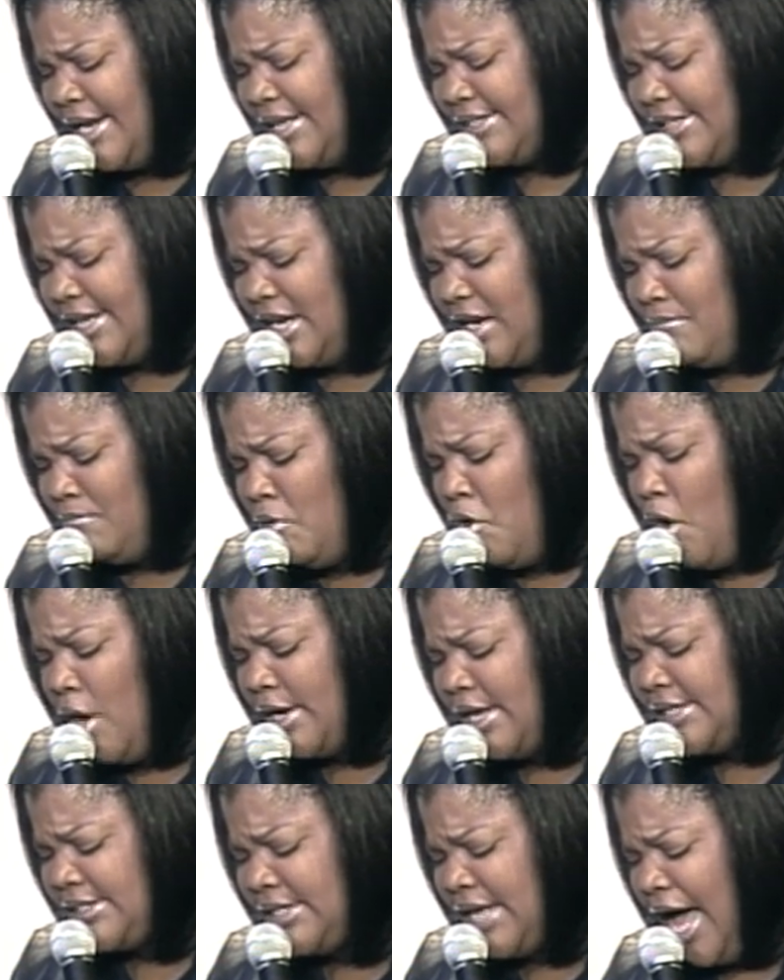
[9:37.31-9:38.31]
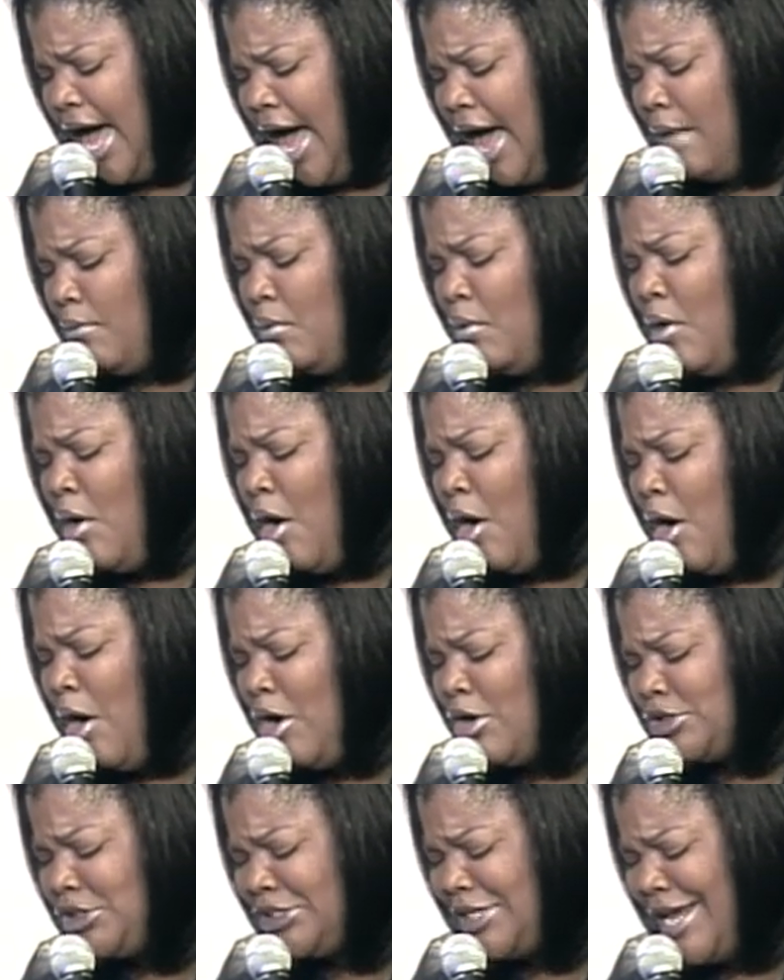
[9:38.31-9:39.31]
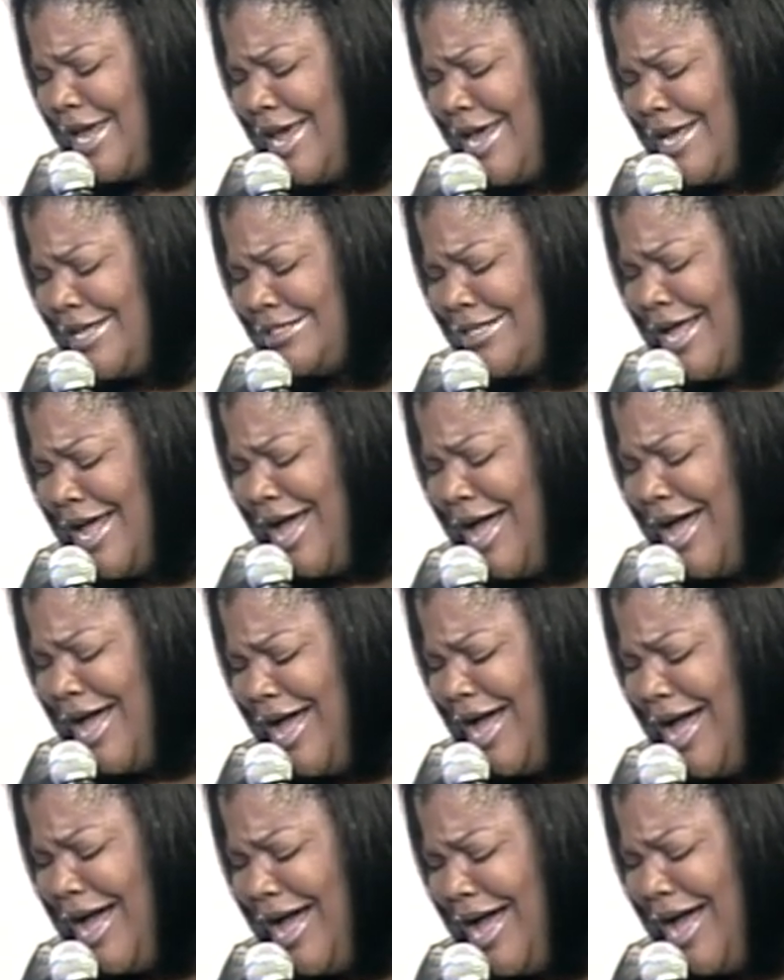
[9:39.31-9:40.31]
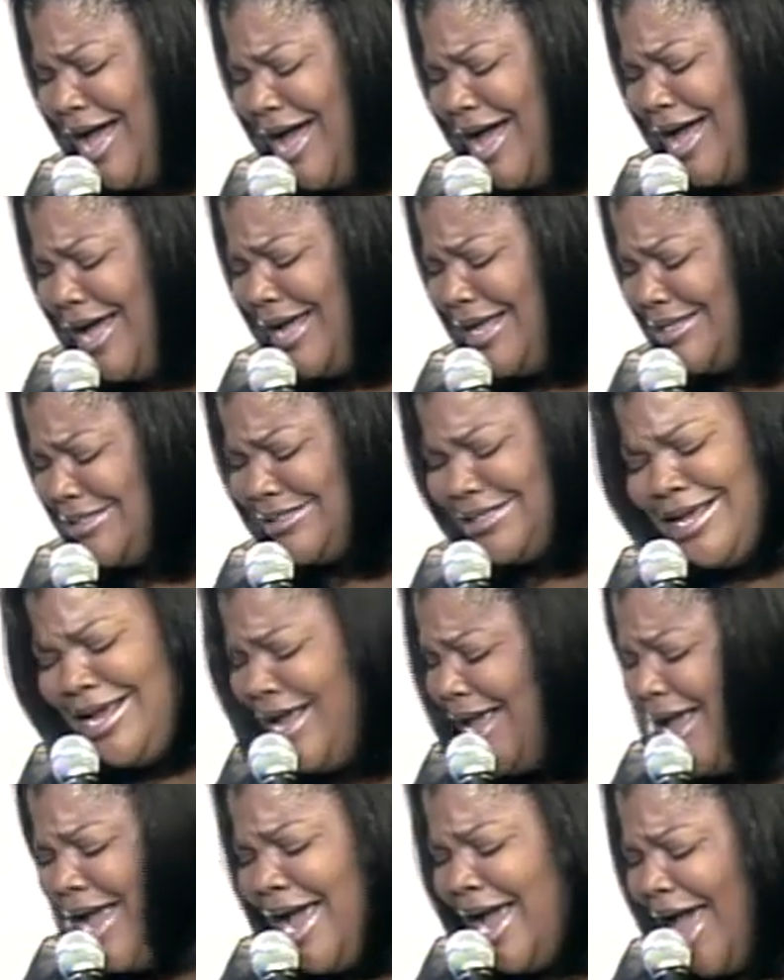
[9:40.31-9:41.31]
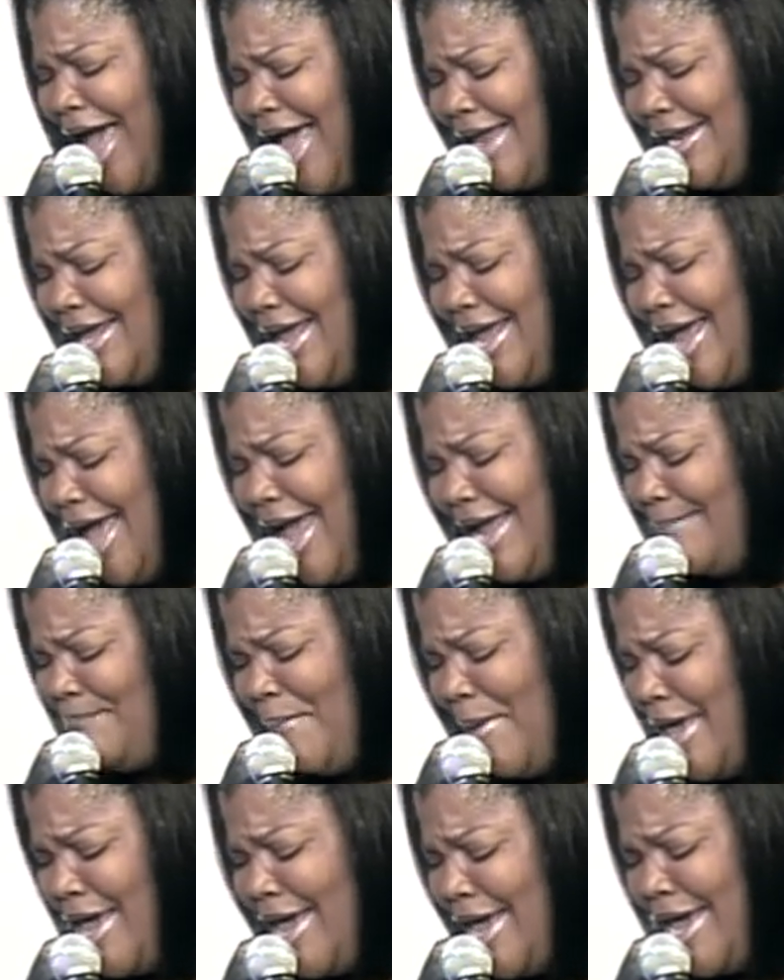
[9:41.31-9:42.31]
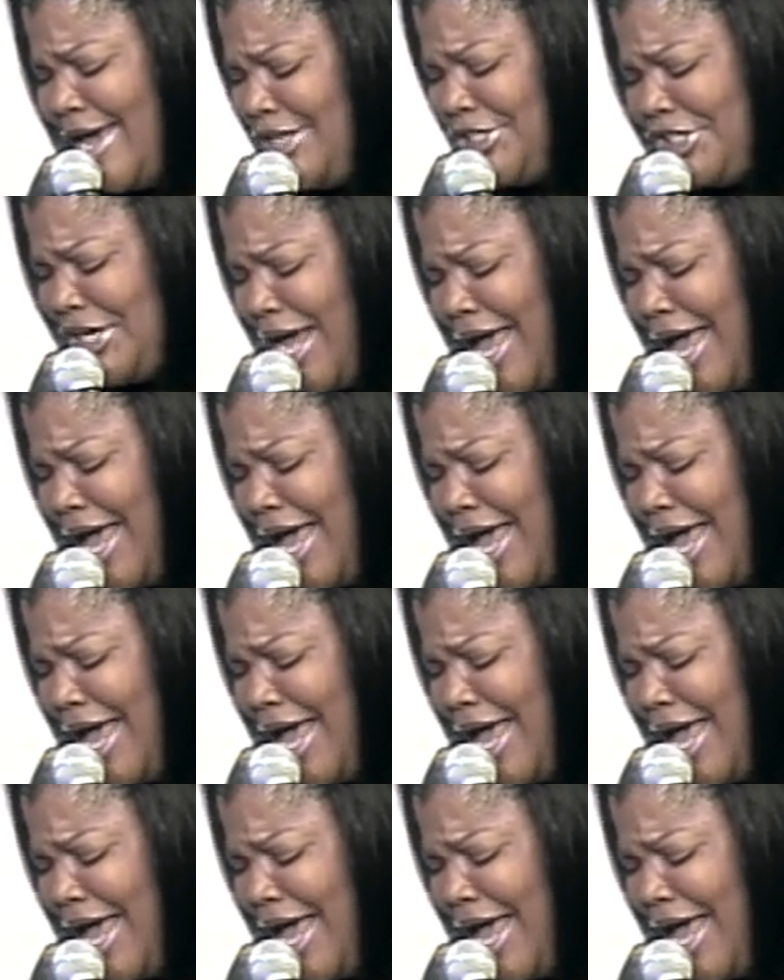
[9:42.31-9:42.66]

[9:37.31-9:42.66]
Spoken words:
it's in the morning time. Woo, Jesus! And he ain't peed